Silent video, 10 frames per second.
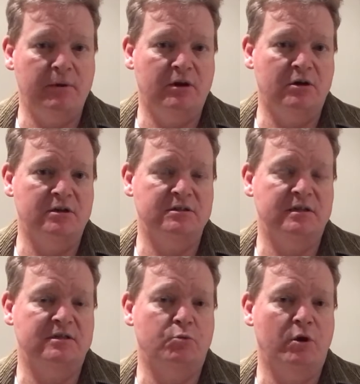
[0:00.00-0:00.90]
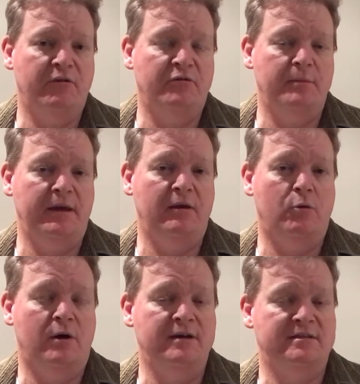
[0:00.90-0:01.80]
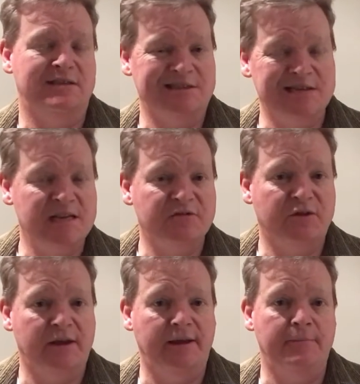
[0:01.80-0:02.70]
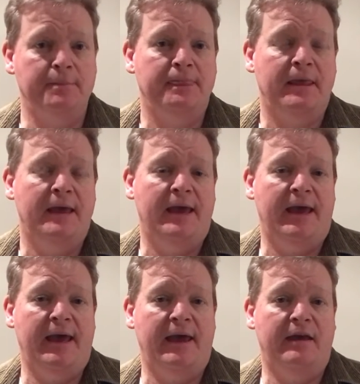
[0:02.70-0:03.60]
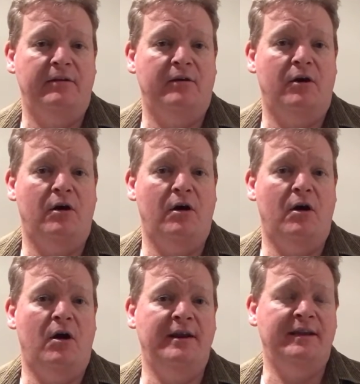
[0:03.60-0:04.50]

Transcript: because it's worked for me quite successfully. And I